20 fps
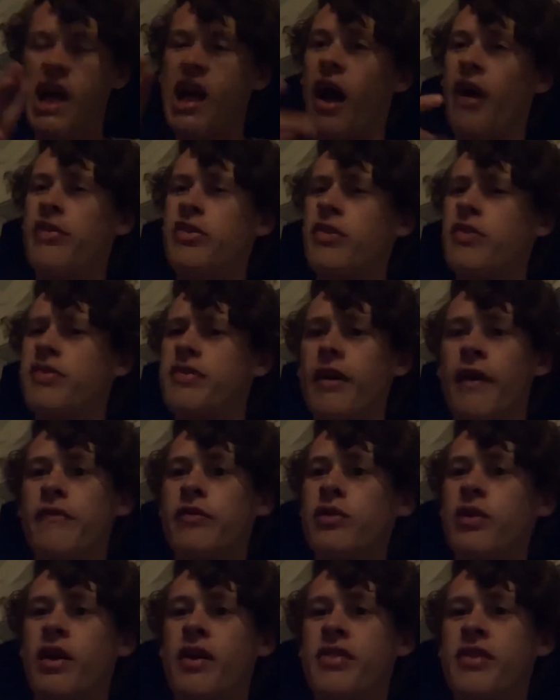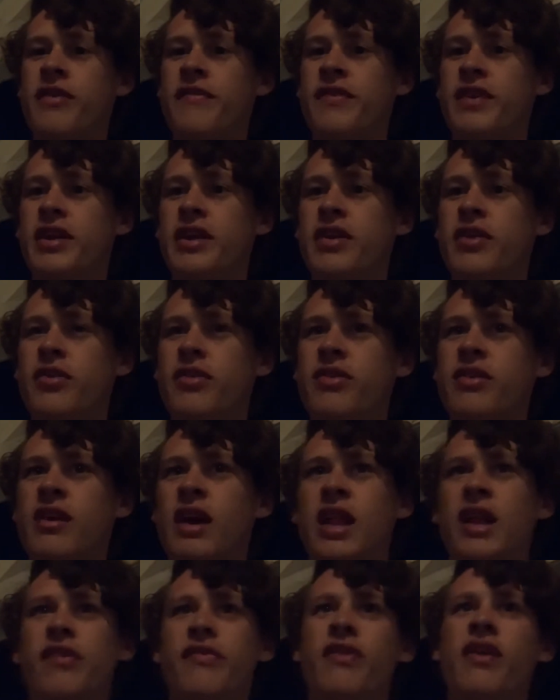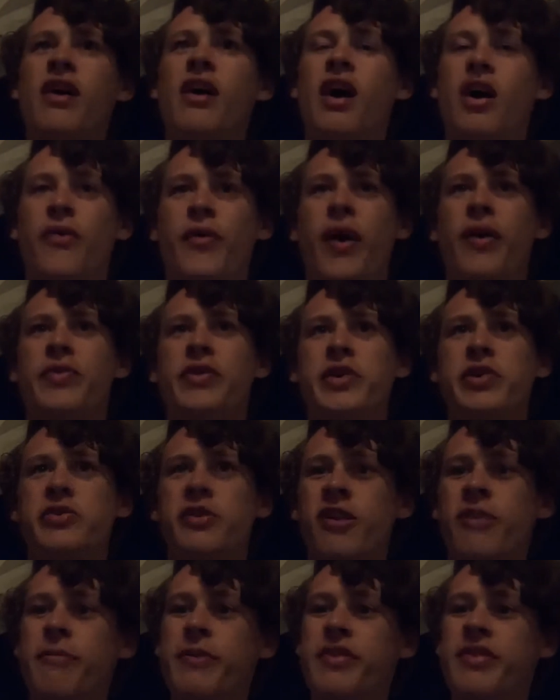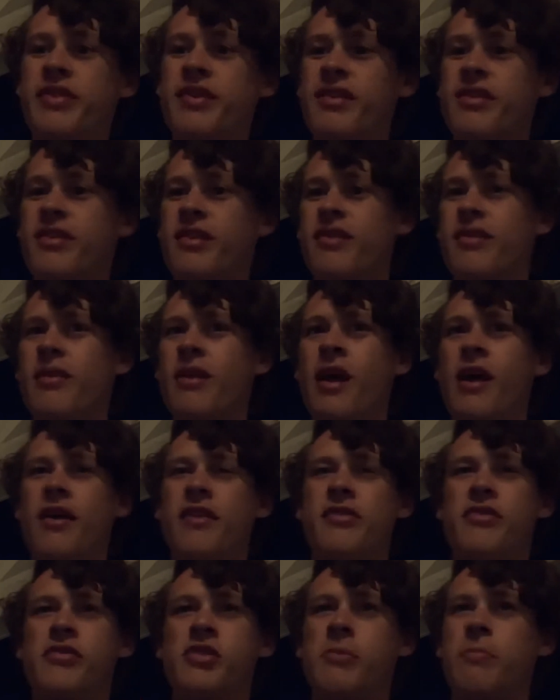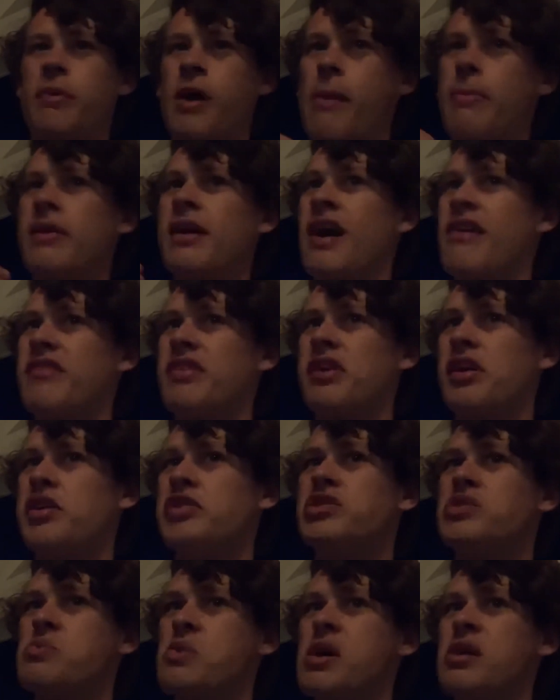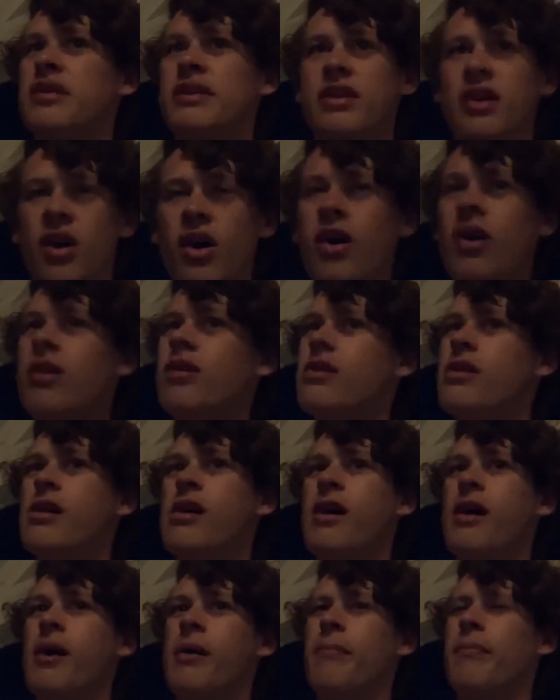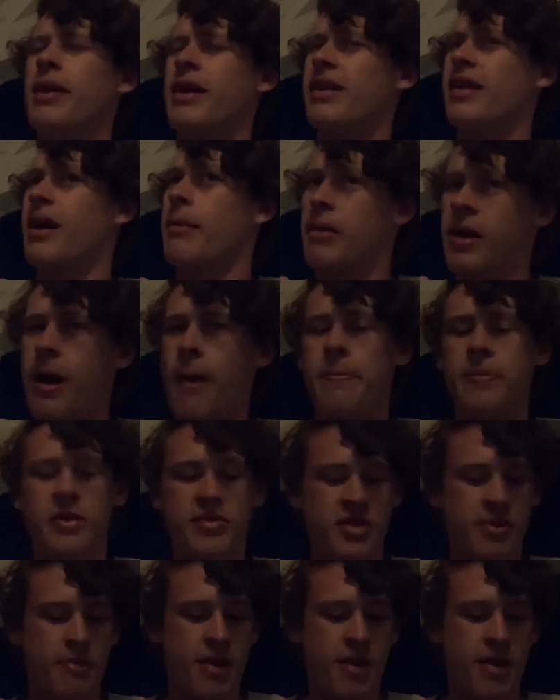Also, several other videos kind of around the Christmas season, so they probably haven't aged well at all, but I'm gonna upload them